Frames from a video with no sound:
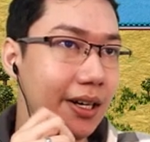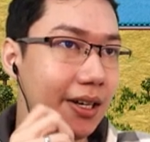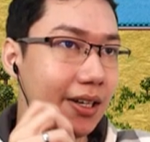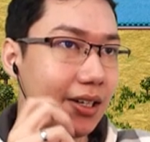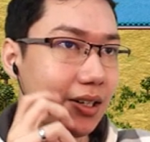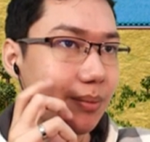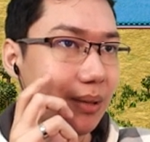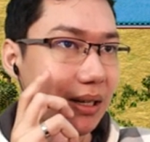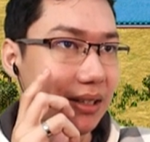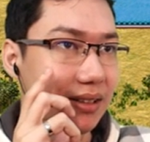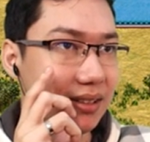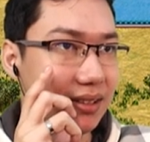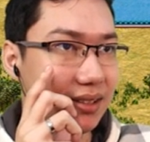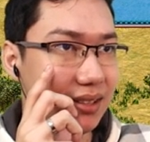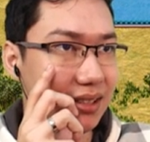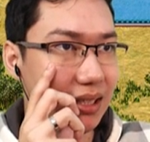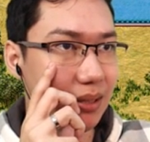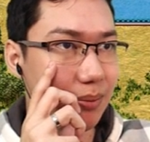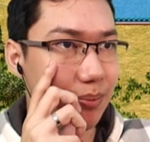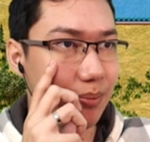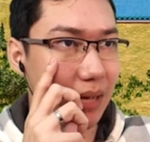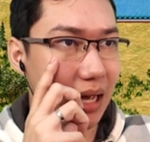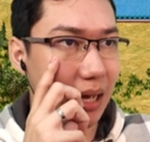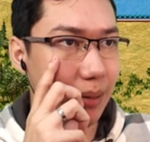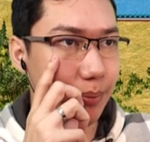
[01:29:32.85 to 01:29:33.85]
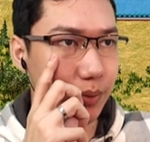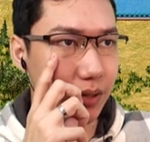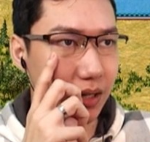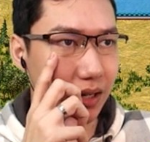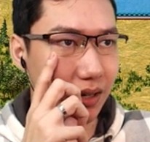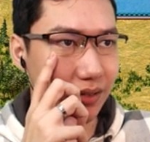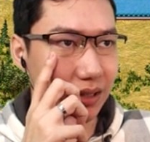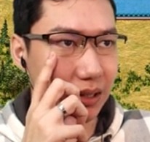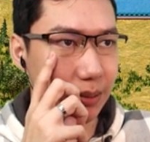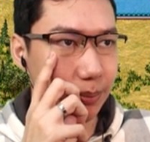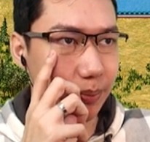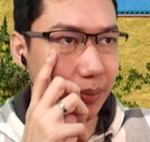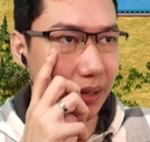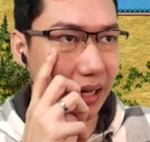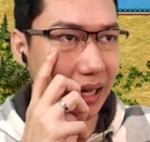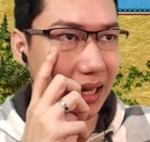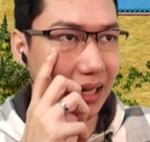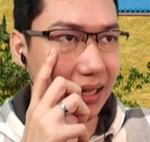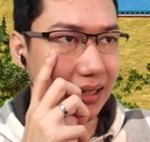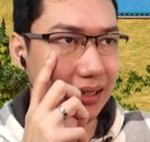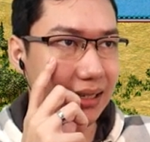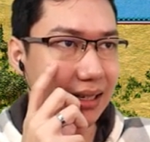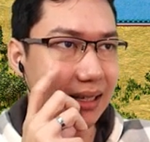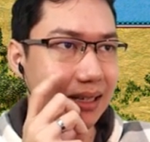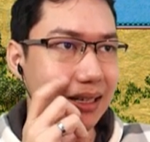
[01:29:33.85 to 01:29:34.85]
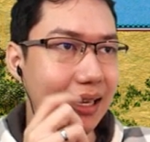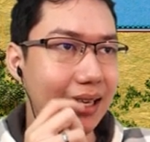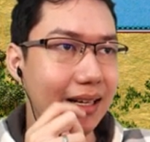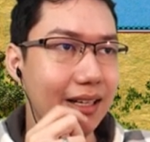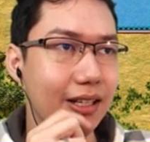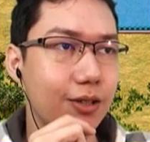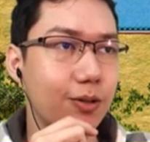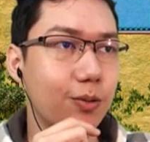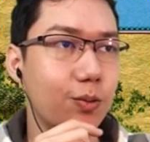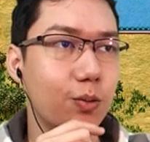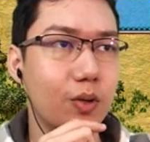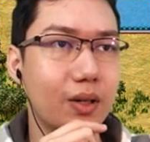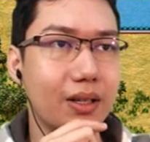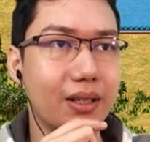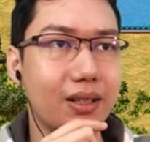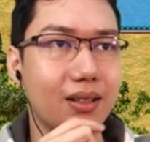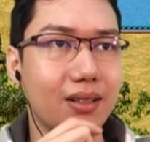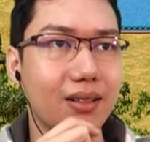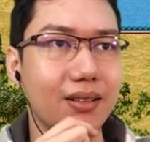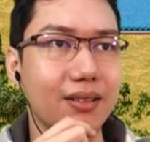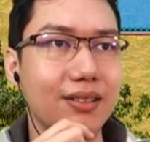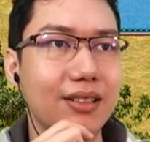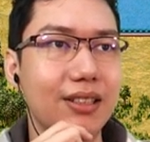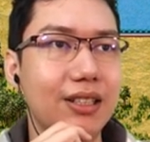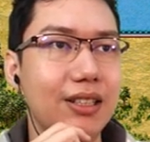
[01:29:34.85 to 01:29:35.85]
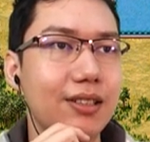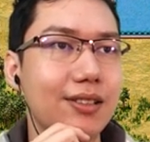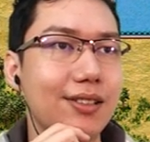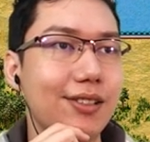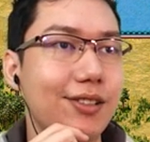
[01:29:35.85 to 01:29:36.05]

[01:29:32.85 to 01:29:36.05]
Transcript: You're about to see a map of the Pan-Hellenic world